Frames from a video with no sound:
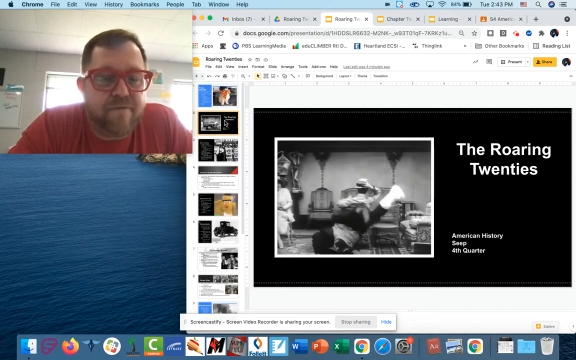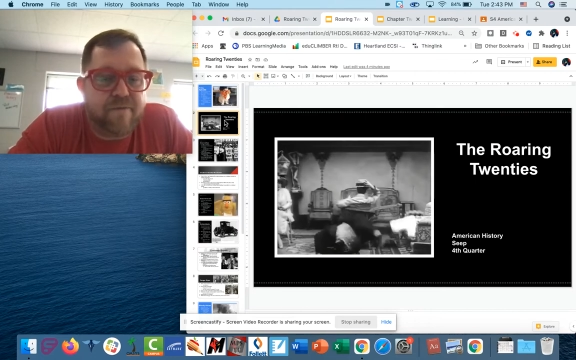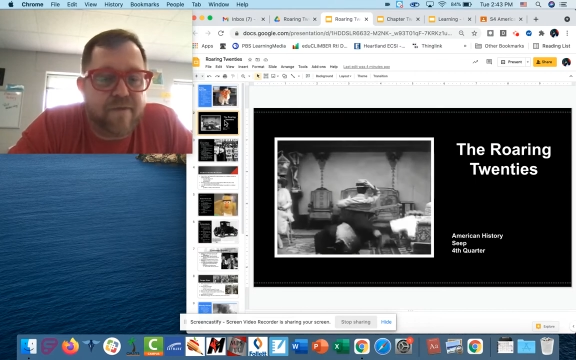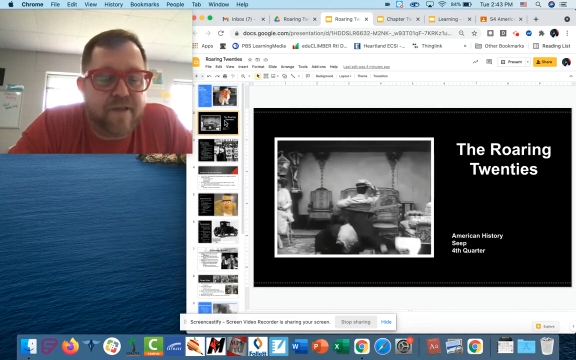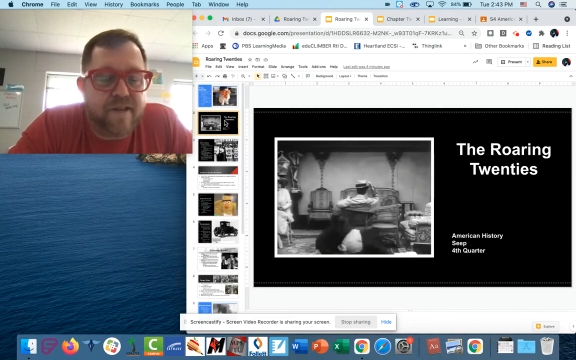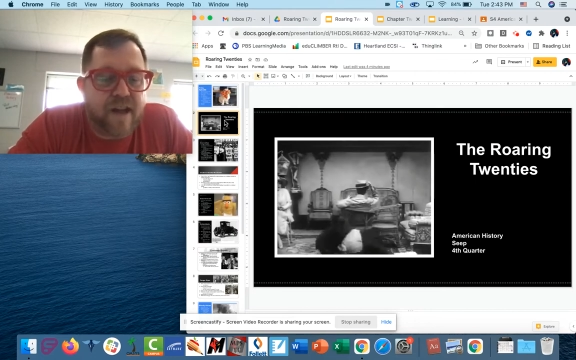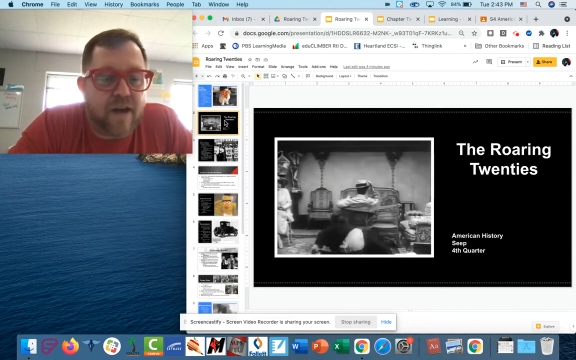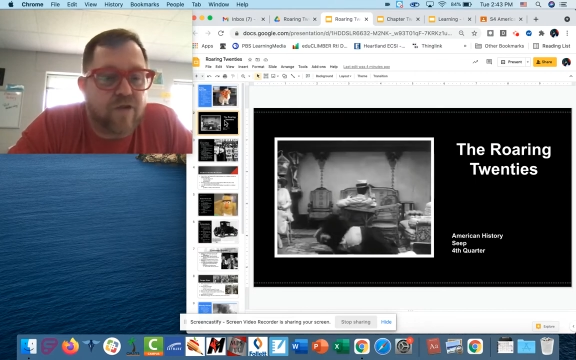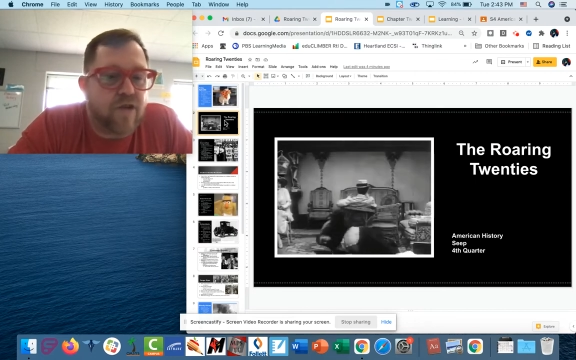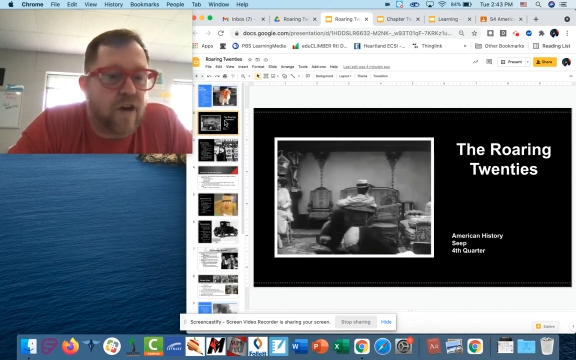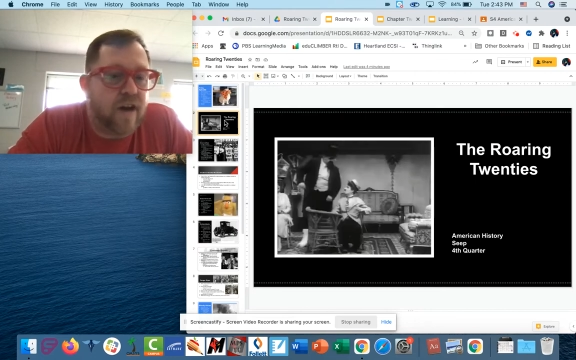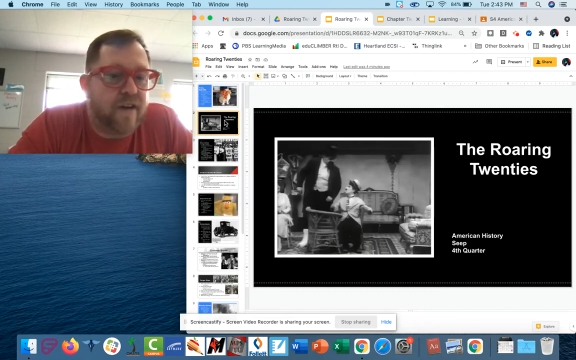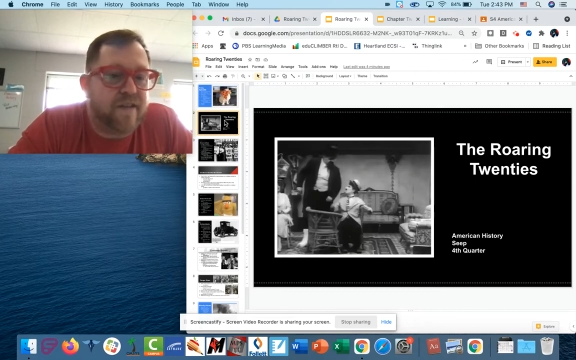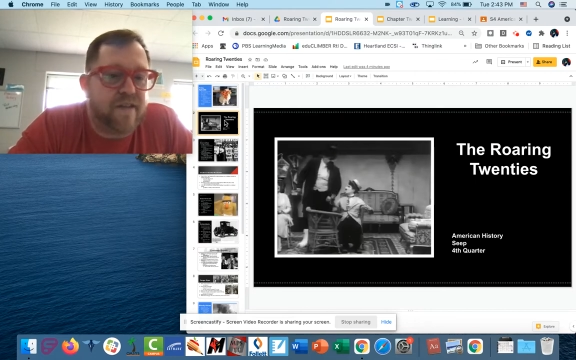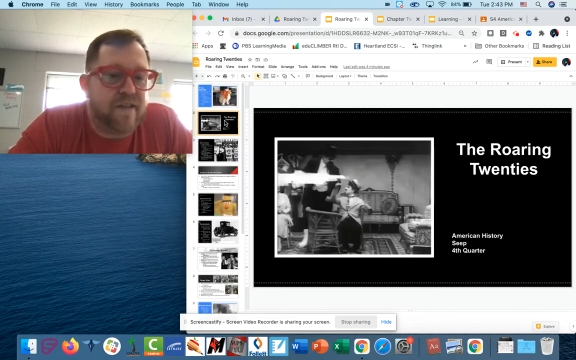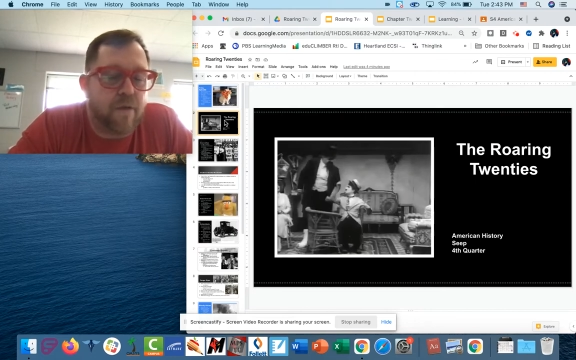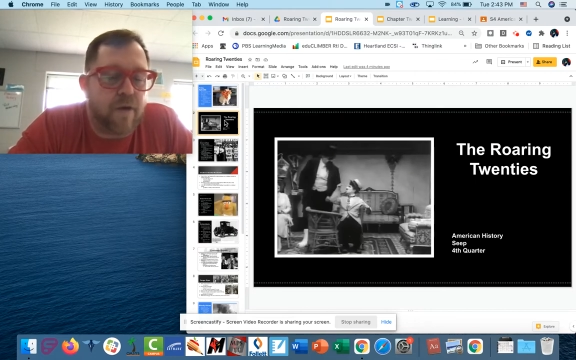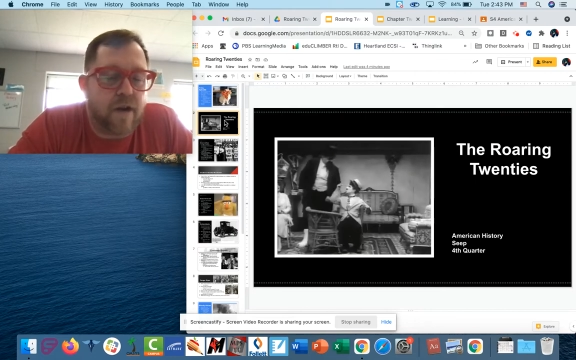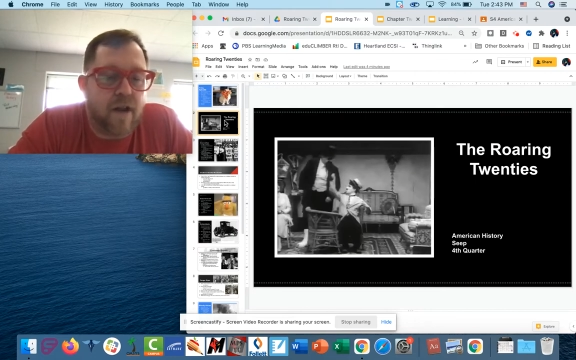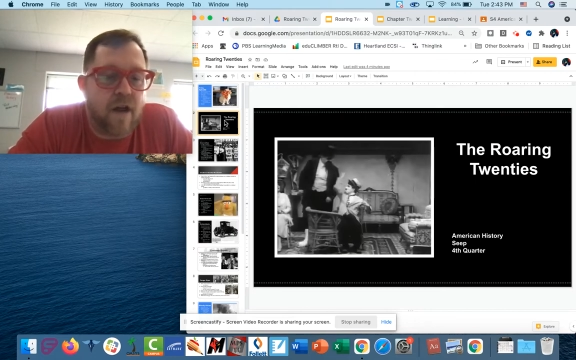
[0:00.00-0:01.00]
soundtracks
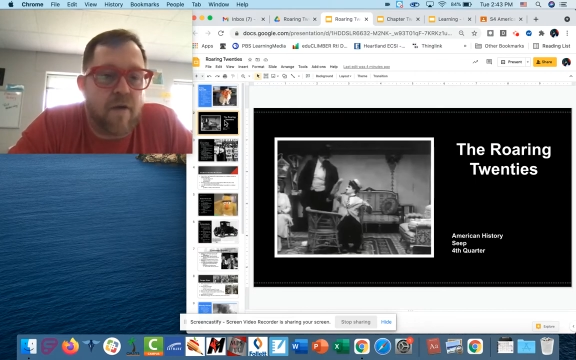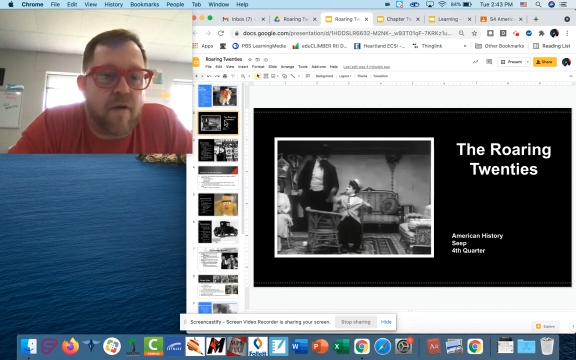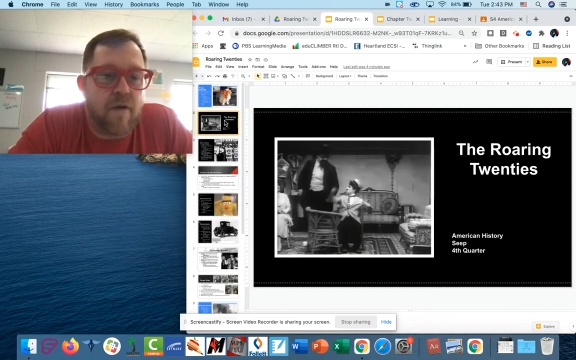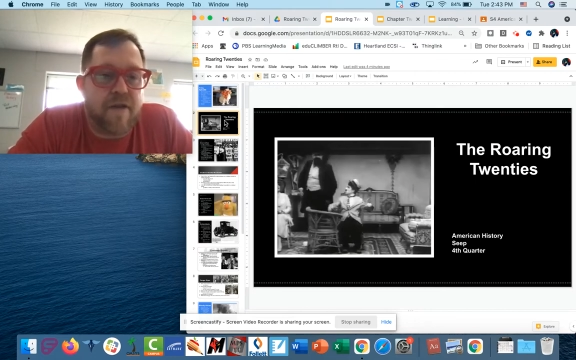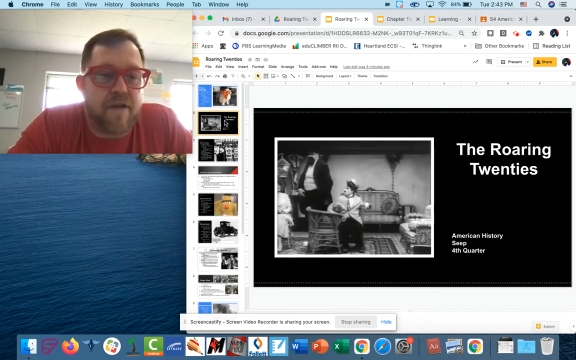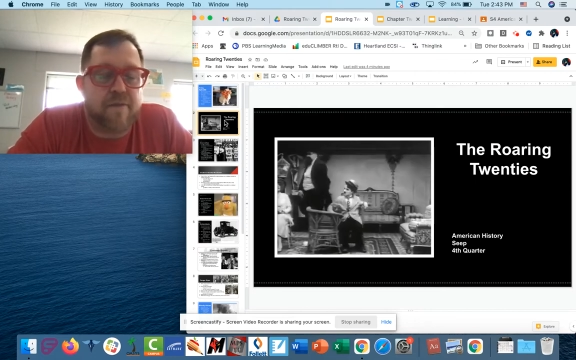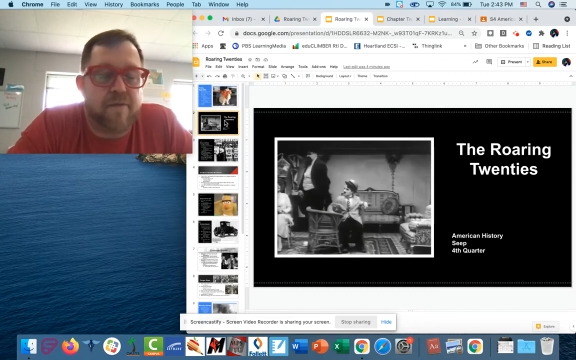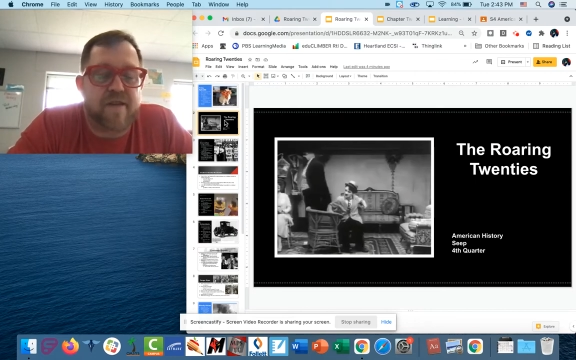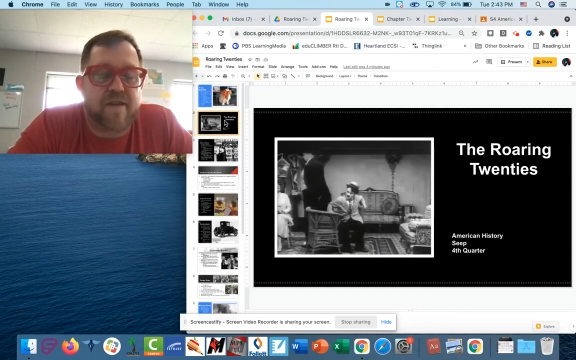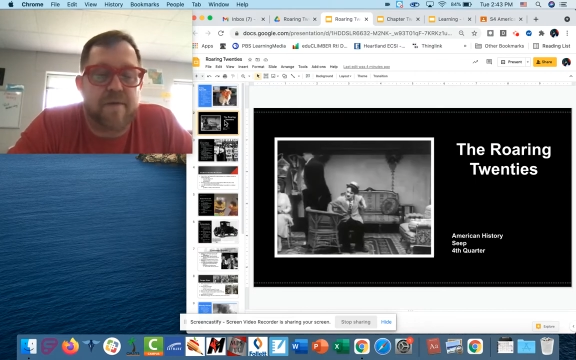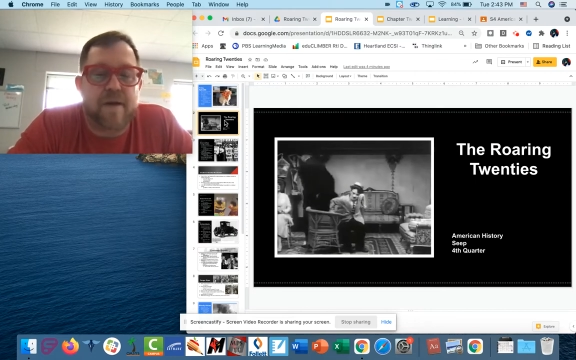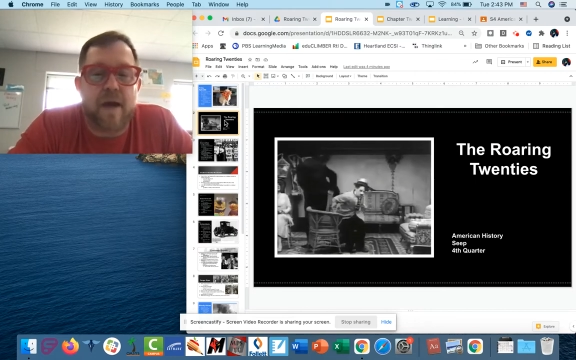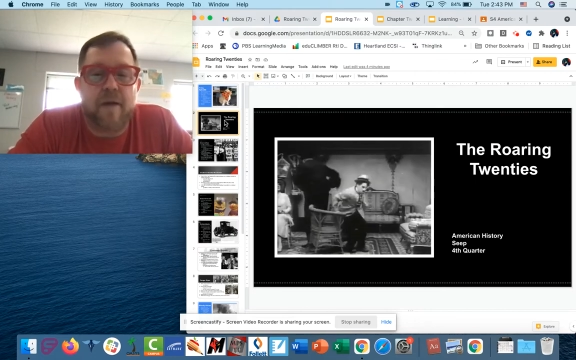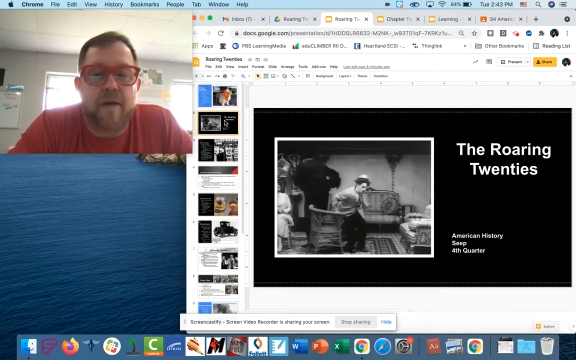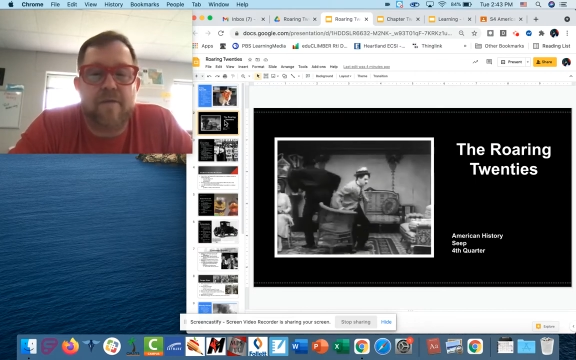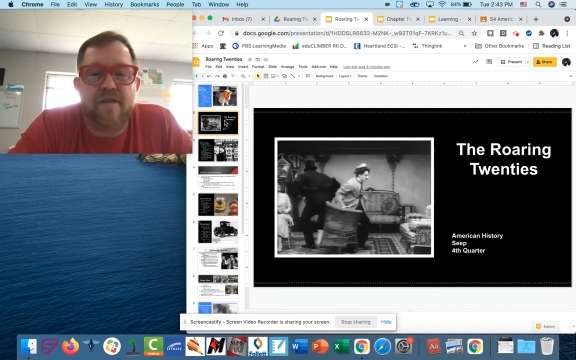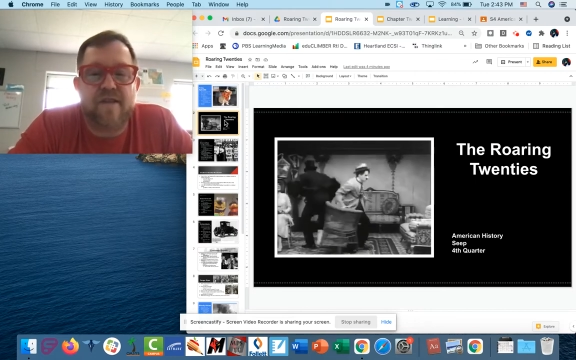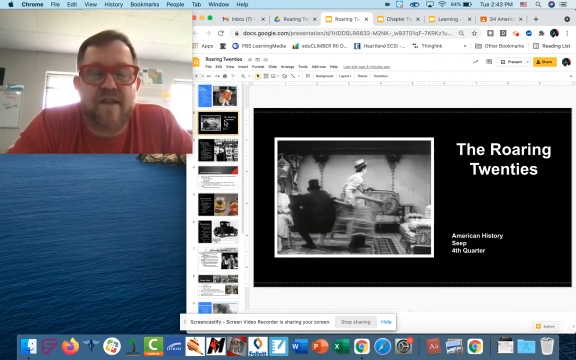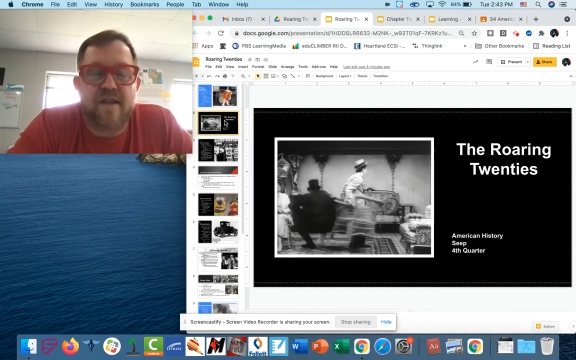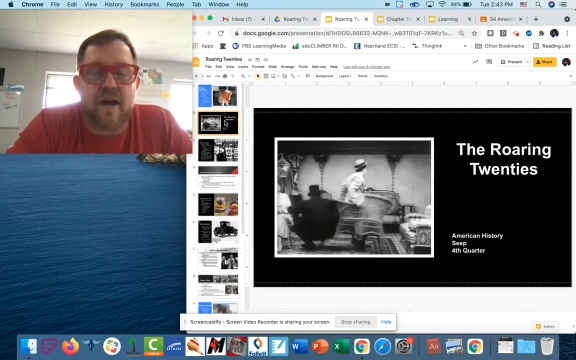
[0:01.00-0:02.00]
that went along with them.
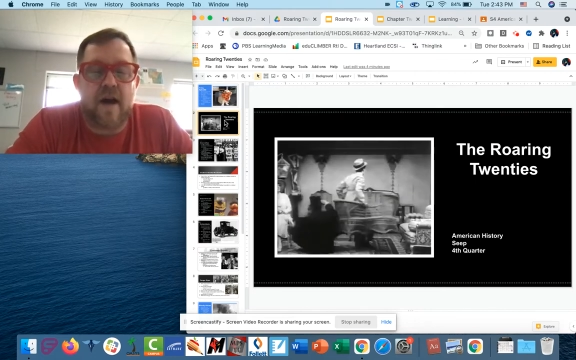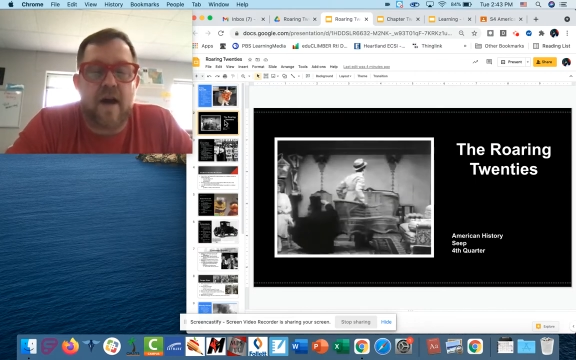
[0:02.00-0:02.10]
Sometimes